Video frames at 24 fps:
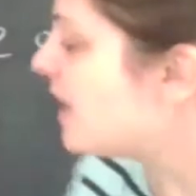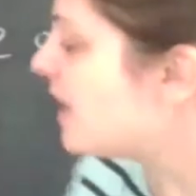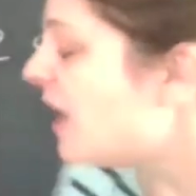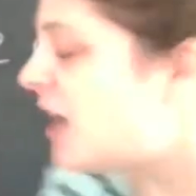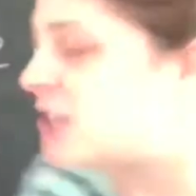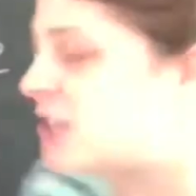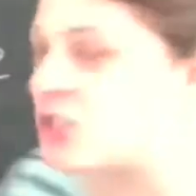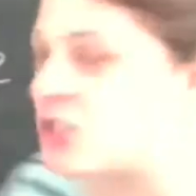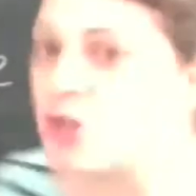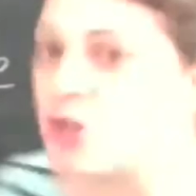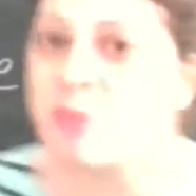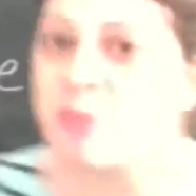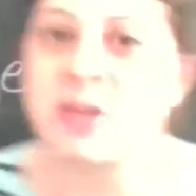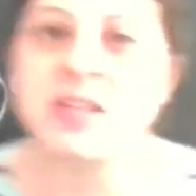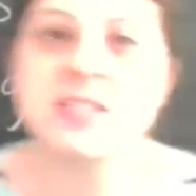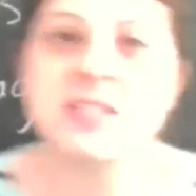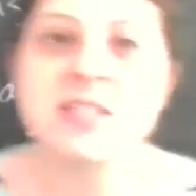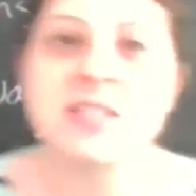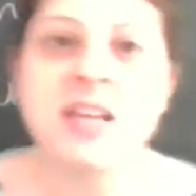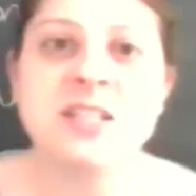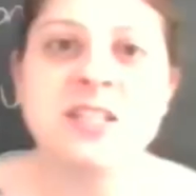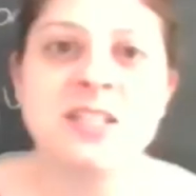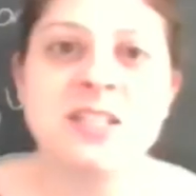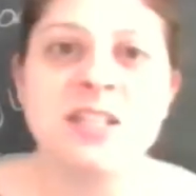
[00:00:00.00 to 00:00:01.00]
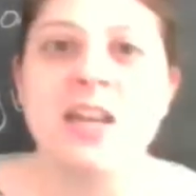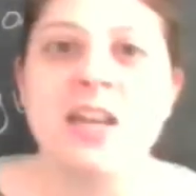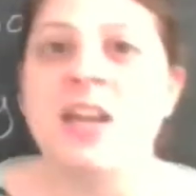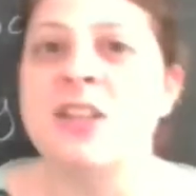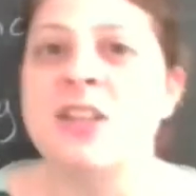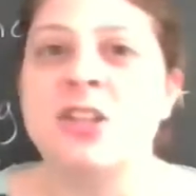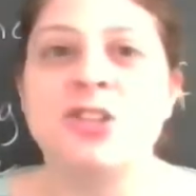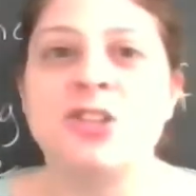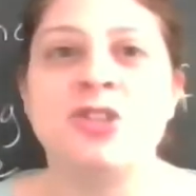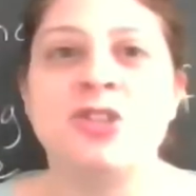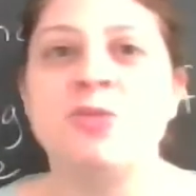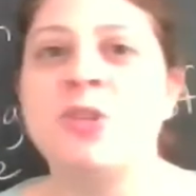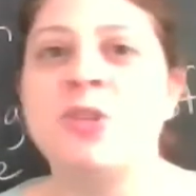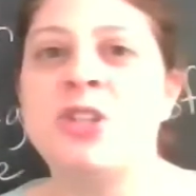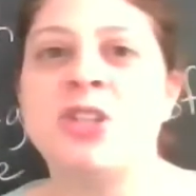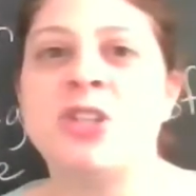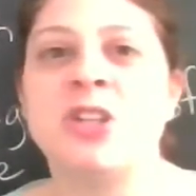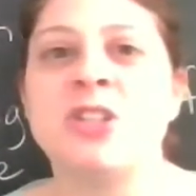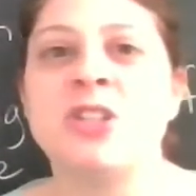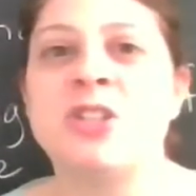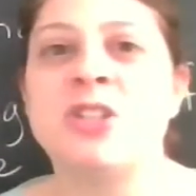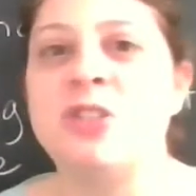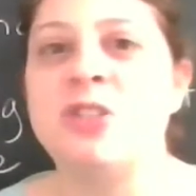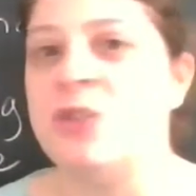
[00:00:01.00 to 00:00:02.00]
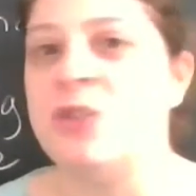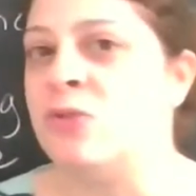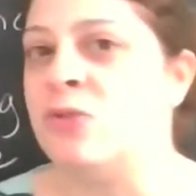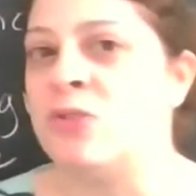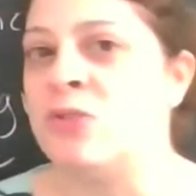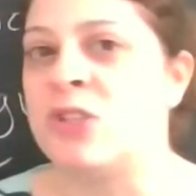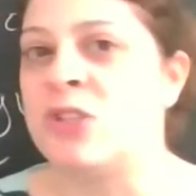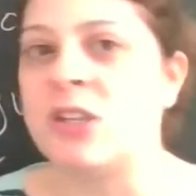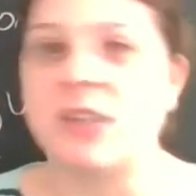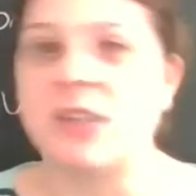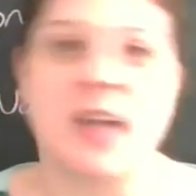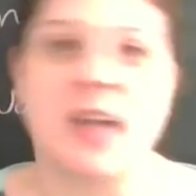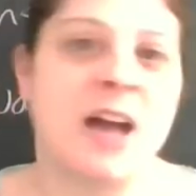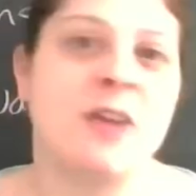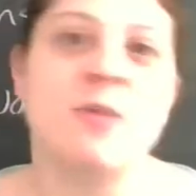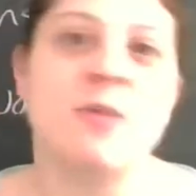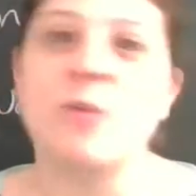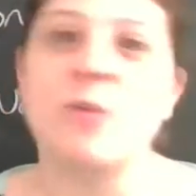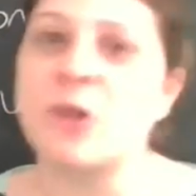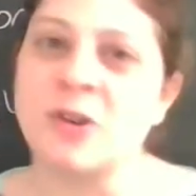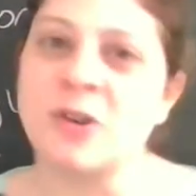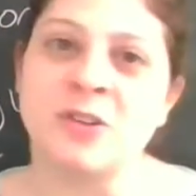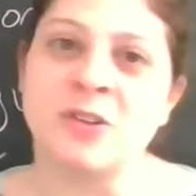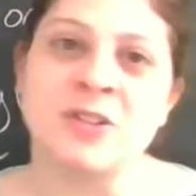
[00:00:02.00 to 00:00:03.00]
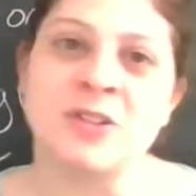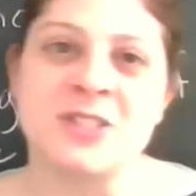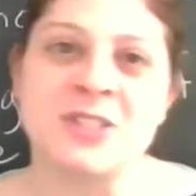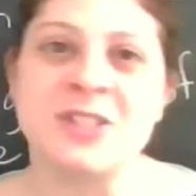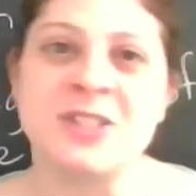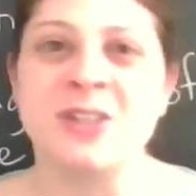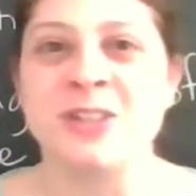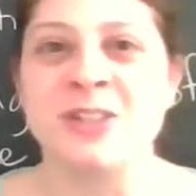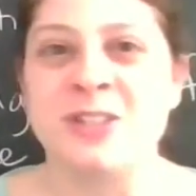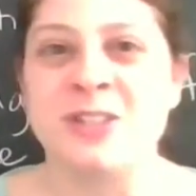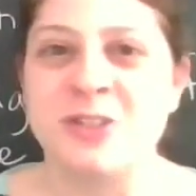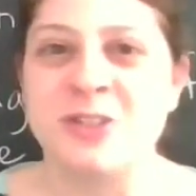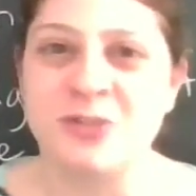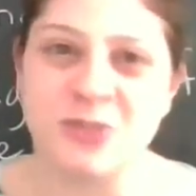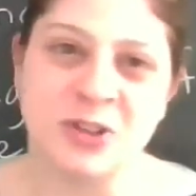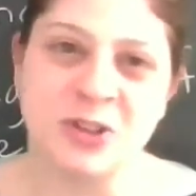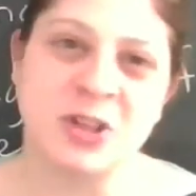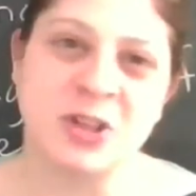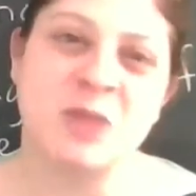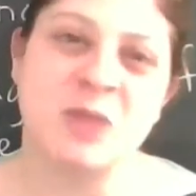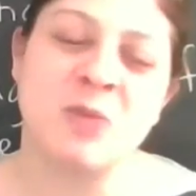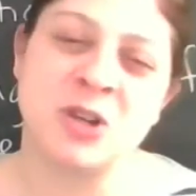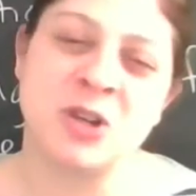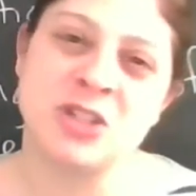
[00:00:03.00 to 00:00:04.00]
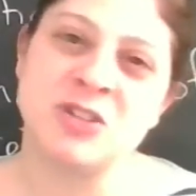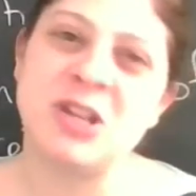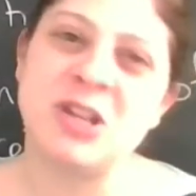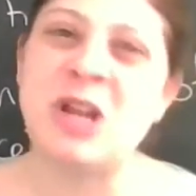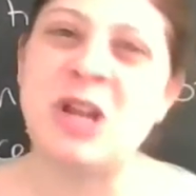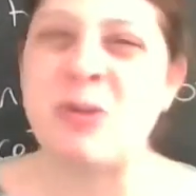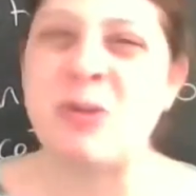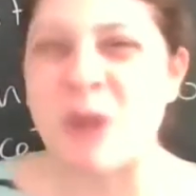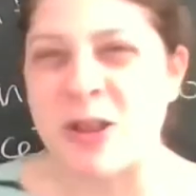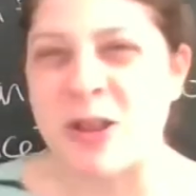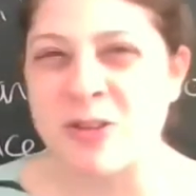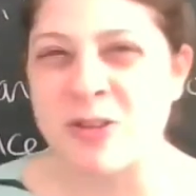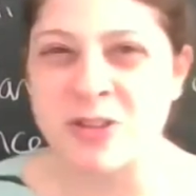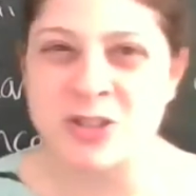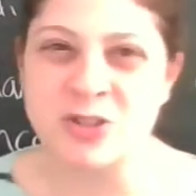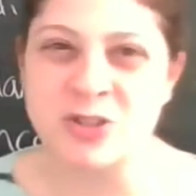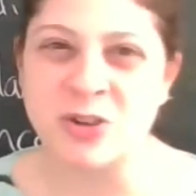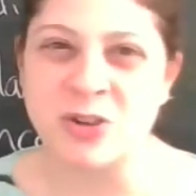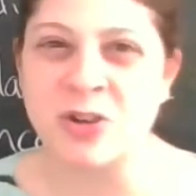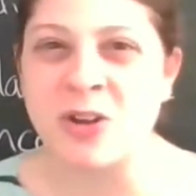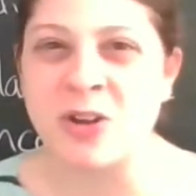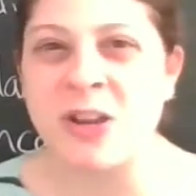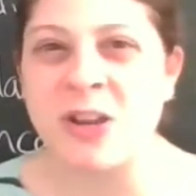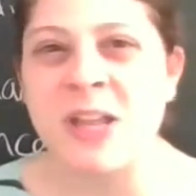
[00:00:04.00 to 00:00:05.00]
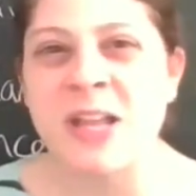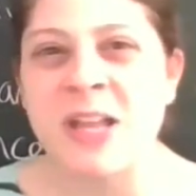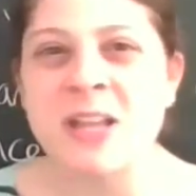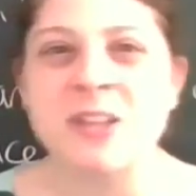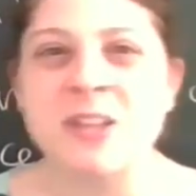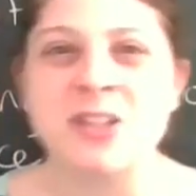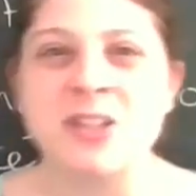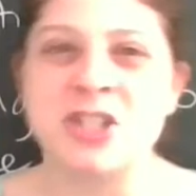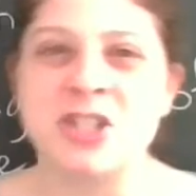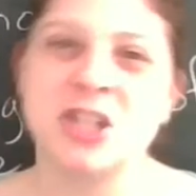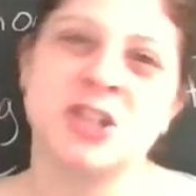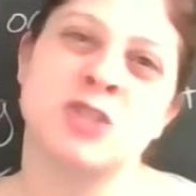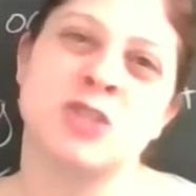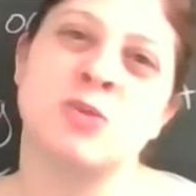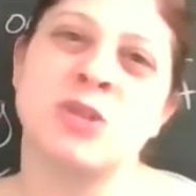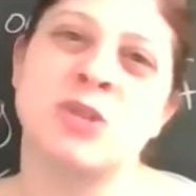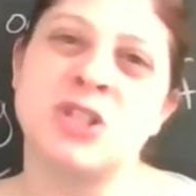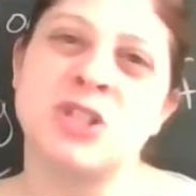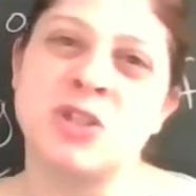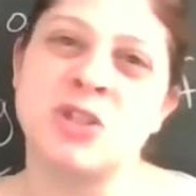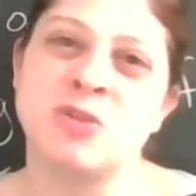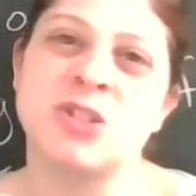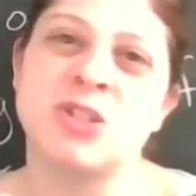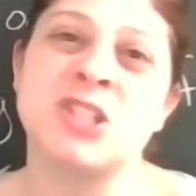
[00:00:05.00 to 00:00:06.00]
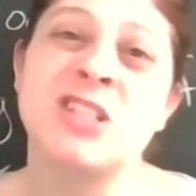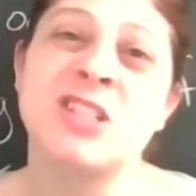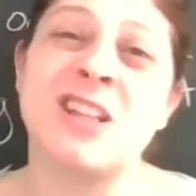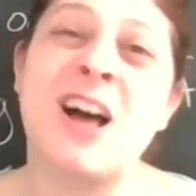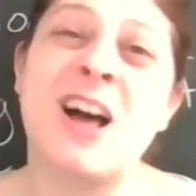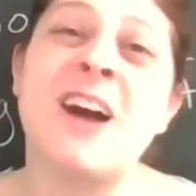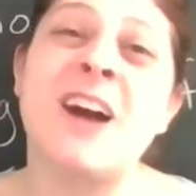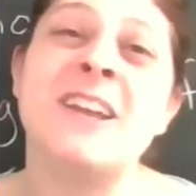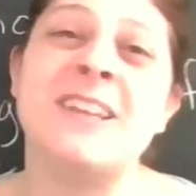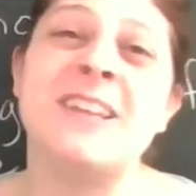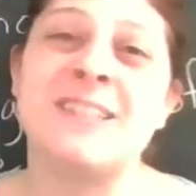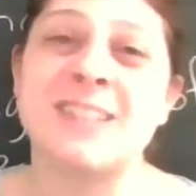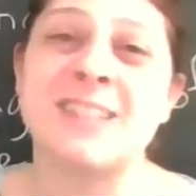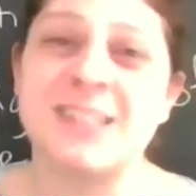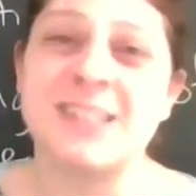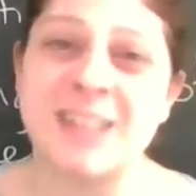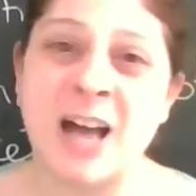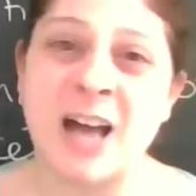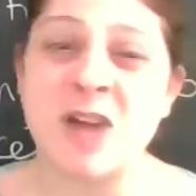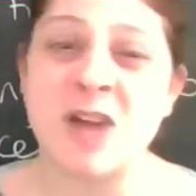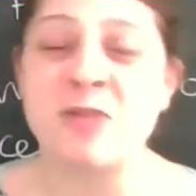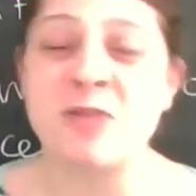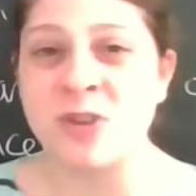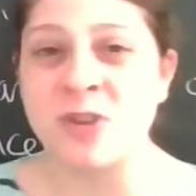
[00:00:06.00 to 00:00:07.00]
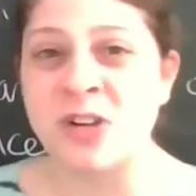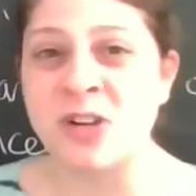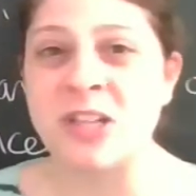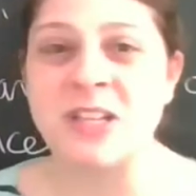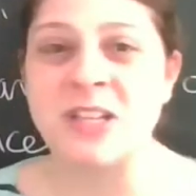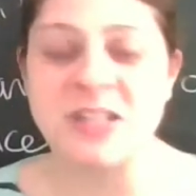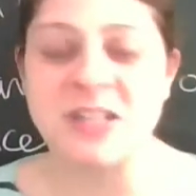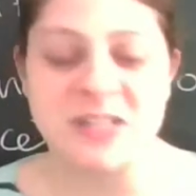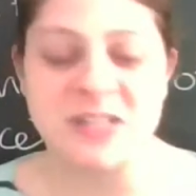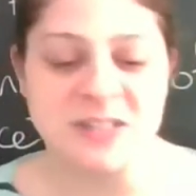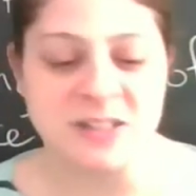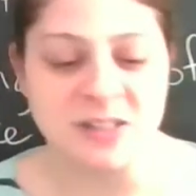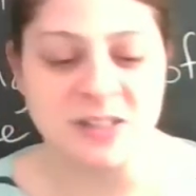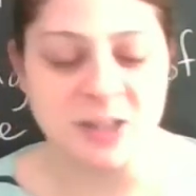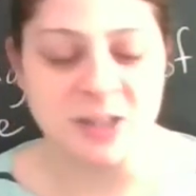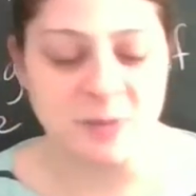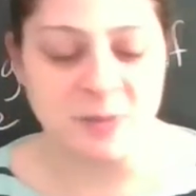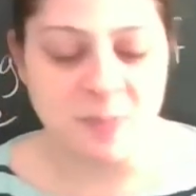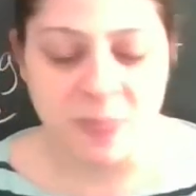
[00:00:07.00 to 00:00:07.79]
And so it makes sense that you would just use Latin words to fill in what you need rather than drawing on English. English words don't slot into Latin very easily.